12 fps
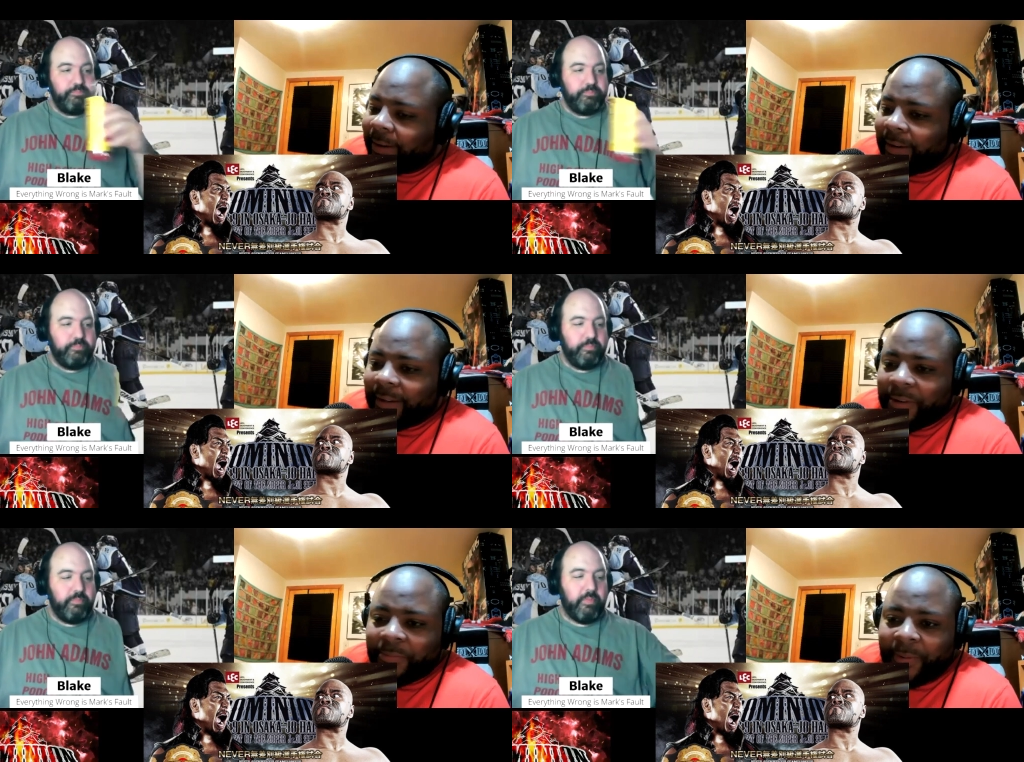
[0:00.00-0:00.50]

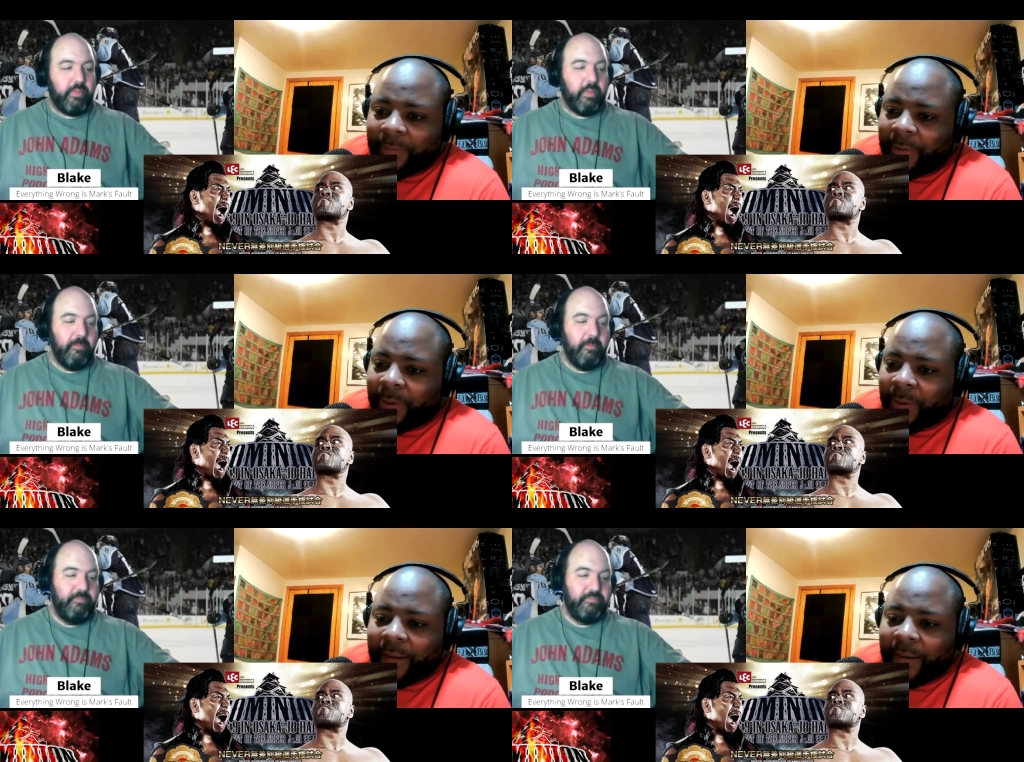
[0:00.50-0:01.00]
Speaker 1: you better be
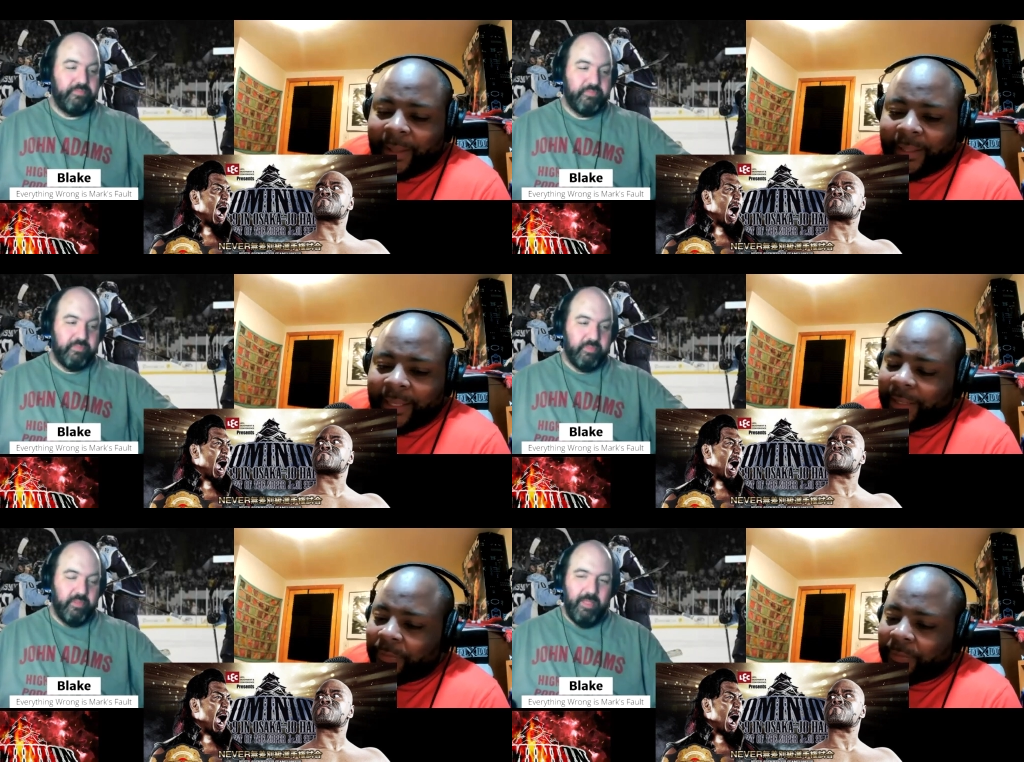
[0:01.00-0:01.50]
right about that
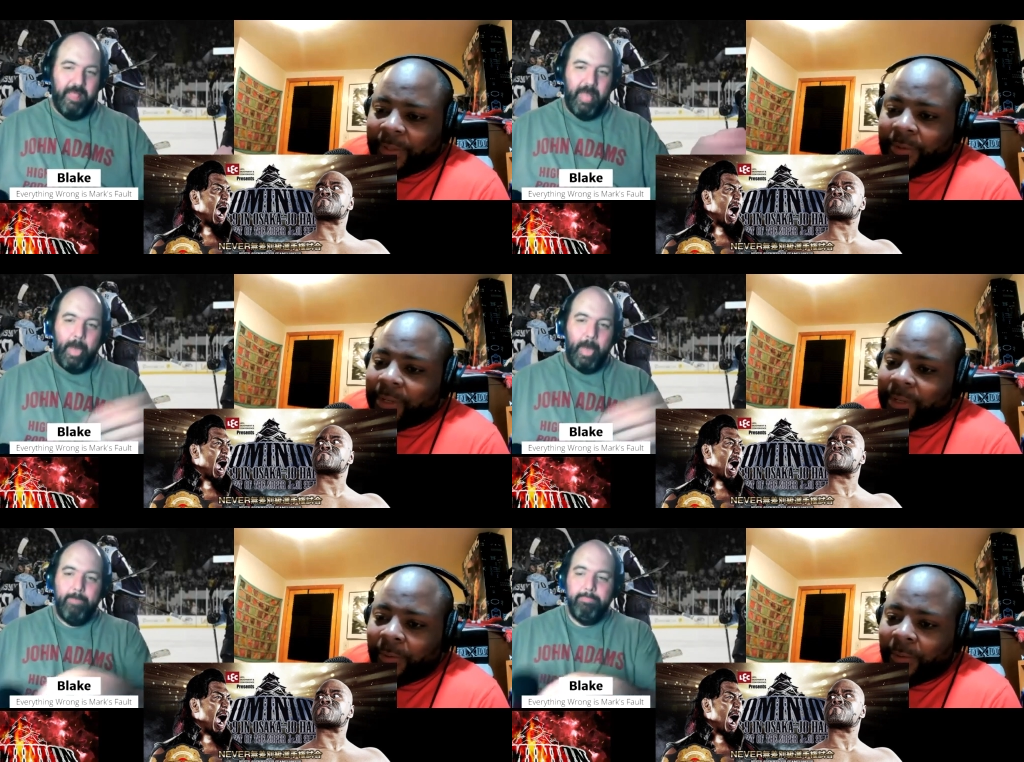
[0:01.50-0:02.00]
because when you get
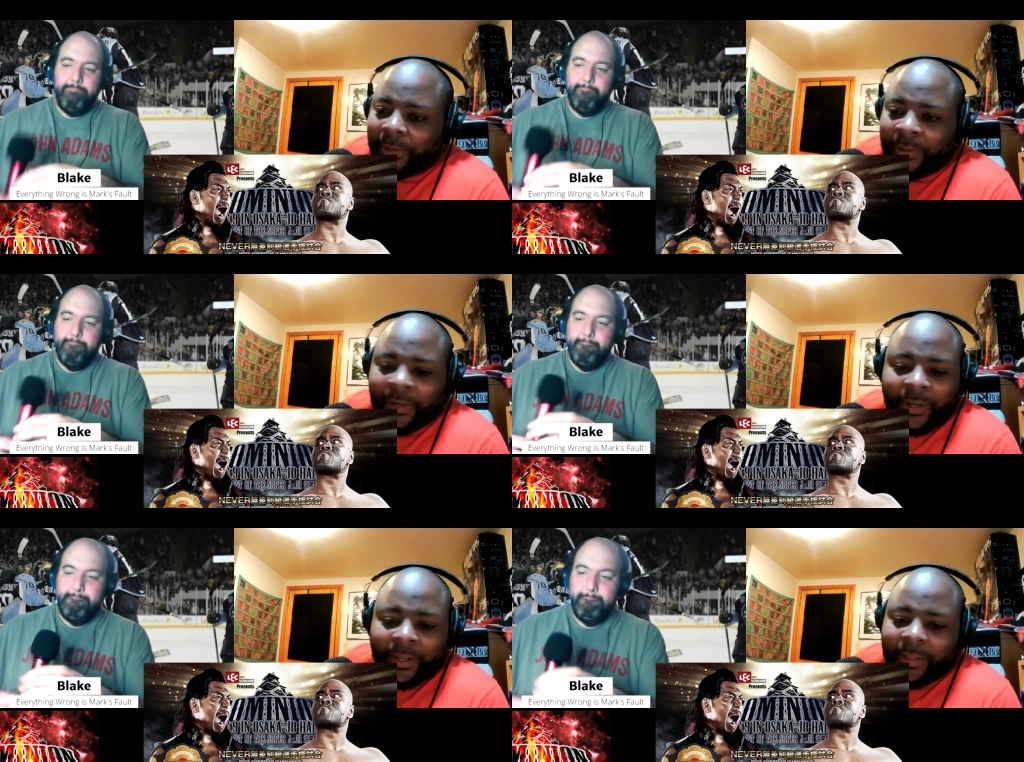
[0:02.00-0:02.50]
older,
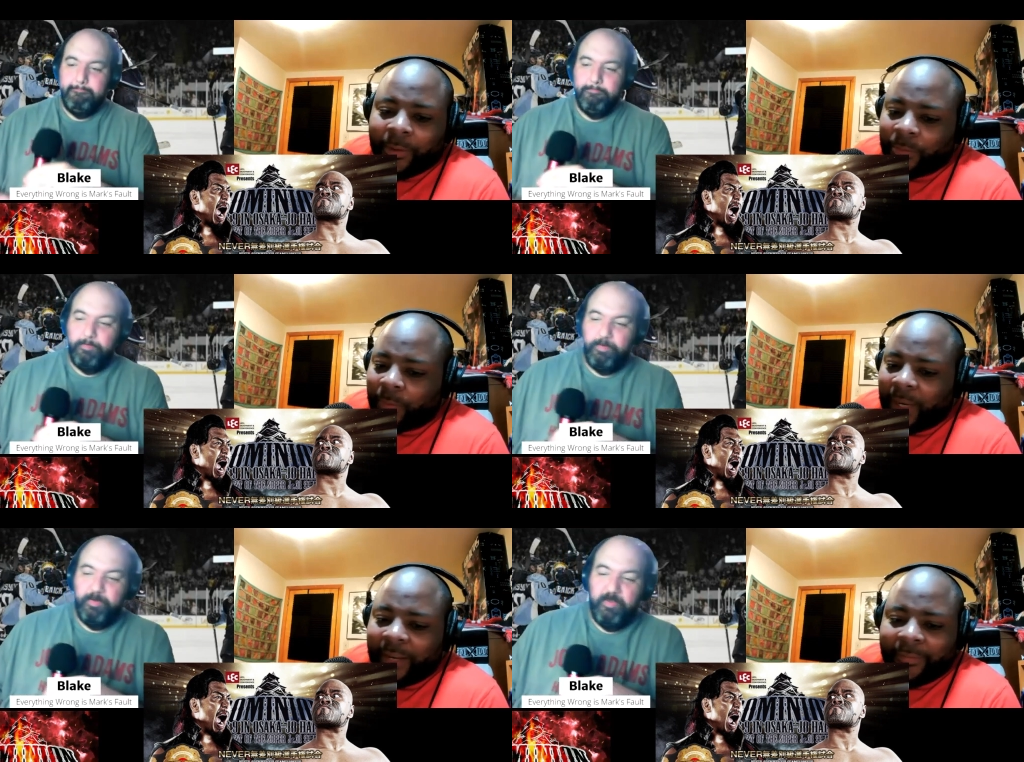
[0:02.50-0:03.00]
those
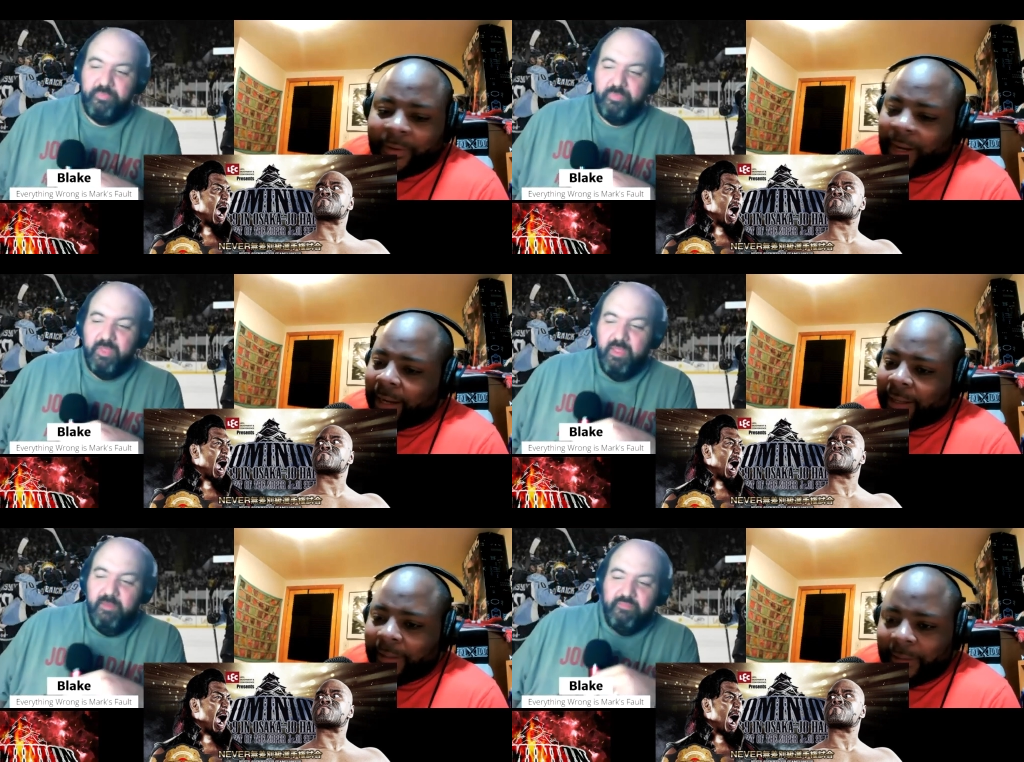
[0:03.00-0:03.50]
waves are not
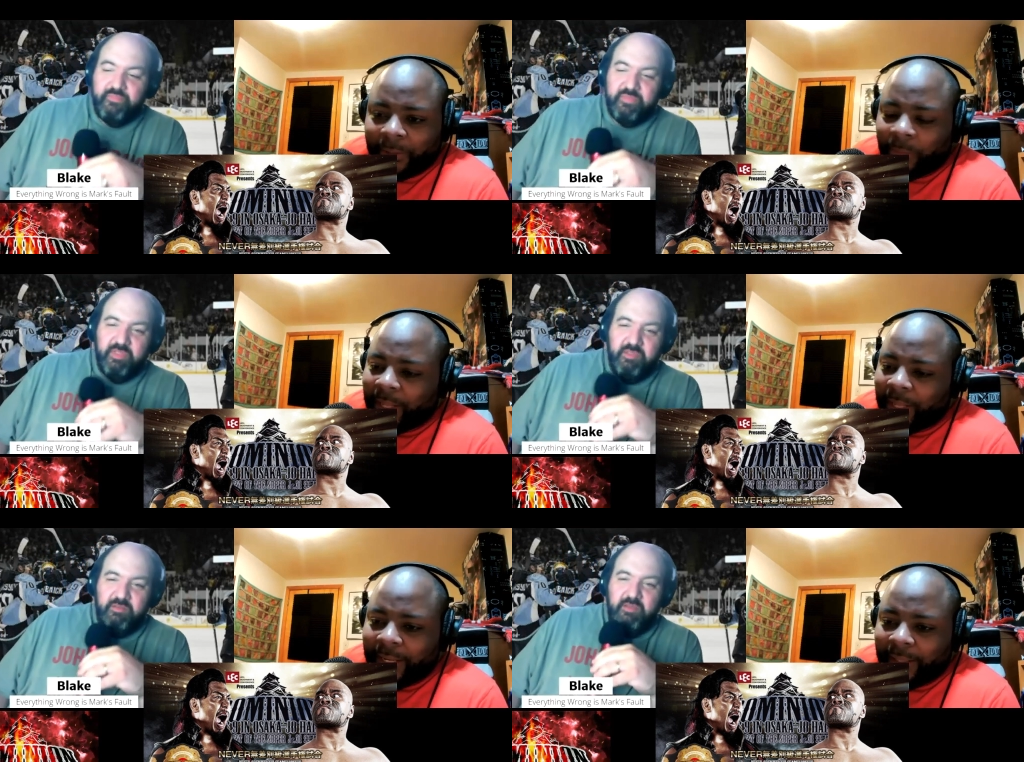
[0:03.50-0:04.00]
going to look the way
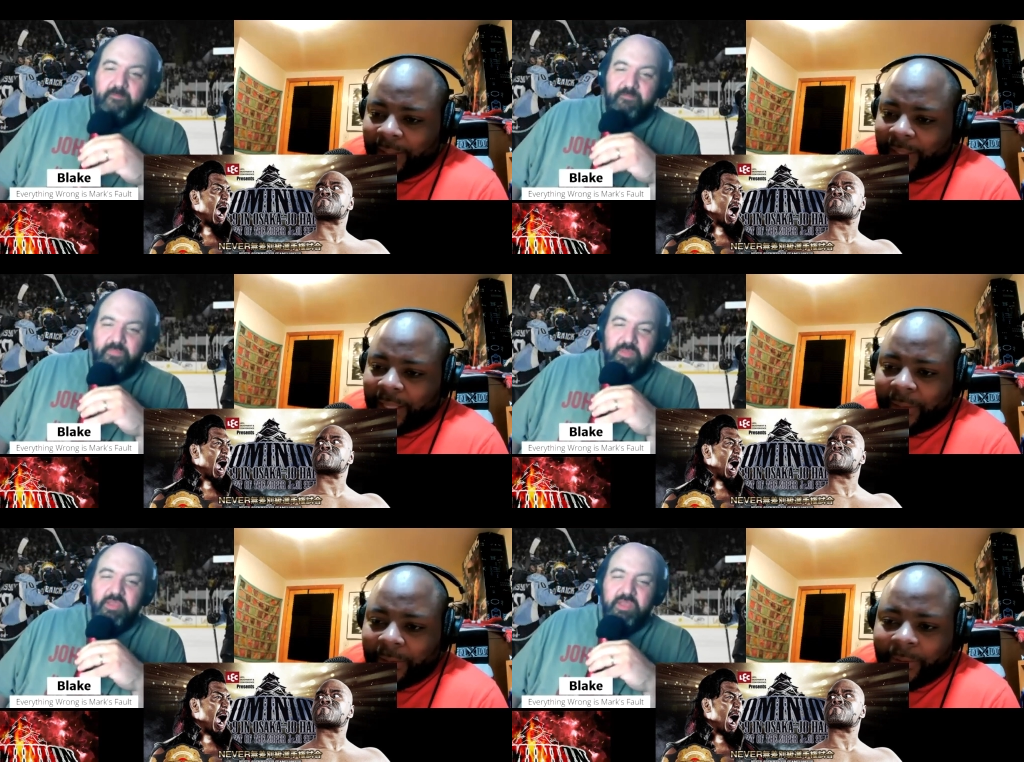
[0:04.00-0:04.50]
they they
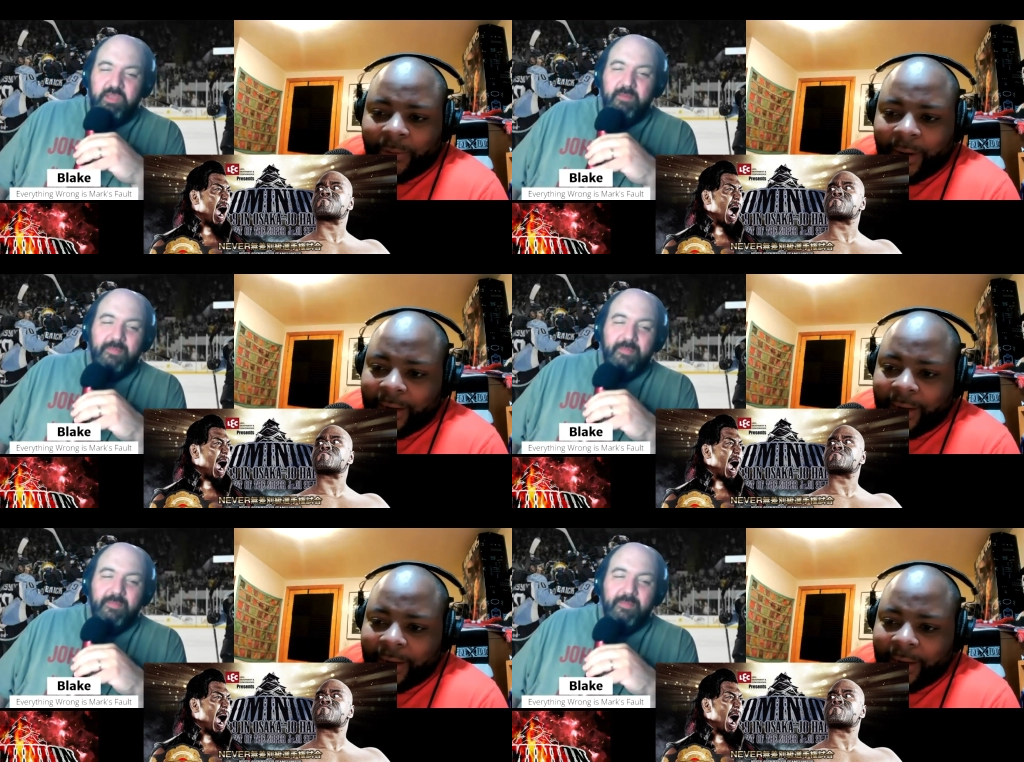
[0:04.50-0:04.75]
look right